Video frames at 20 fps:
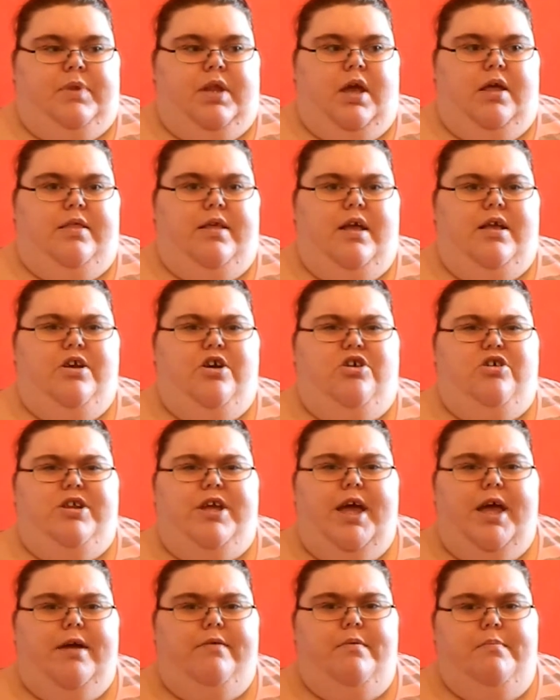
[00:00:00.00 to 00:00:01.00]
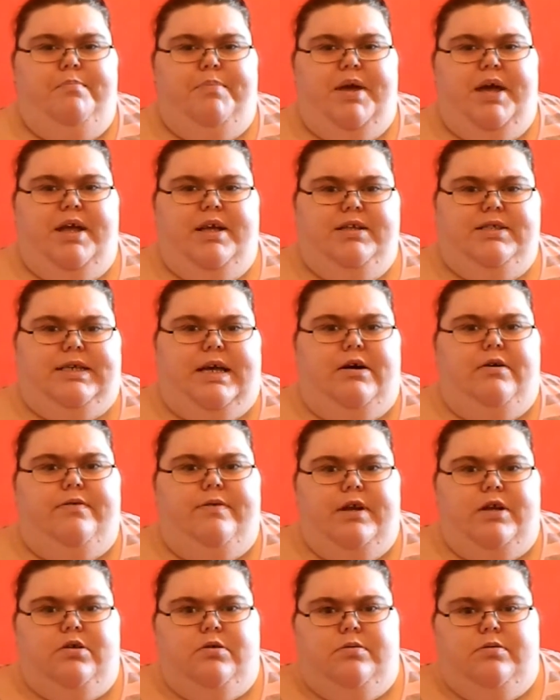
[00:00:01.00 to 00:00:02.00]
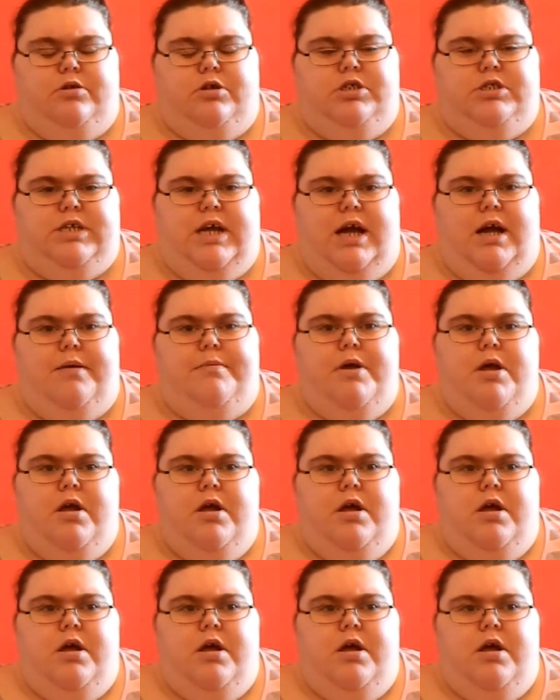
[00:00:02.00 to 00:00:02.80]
and then you could hear him beating his girlfriend up all the time,